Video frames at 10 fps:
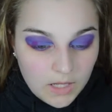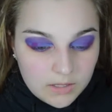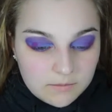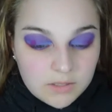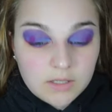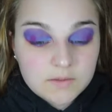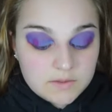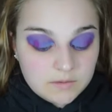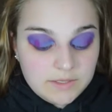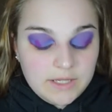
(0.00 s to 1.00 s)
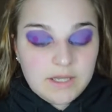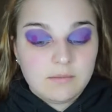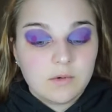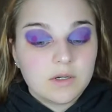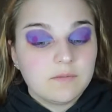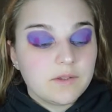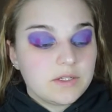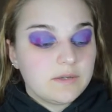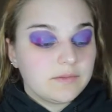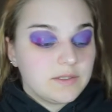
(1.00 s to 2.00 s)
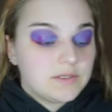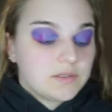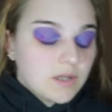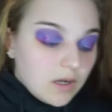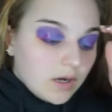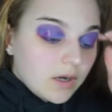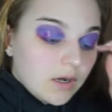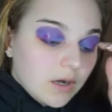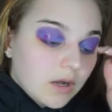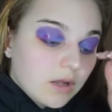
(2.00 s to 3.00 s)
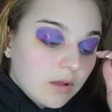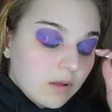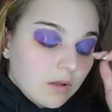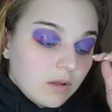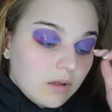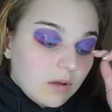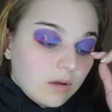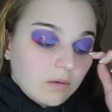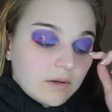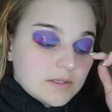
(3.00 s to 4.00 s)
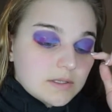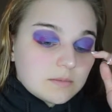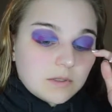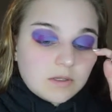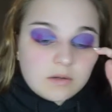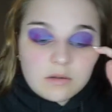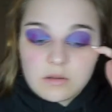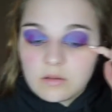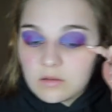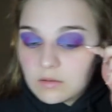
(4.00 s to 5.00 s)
And then we're also going to add more of the Jeffree Star. What is this one?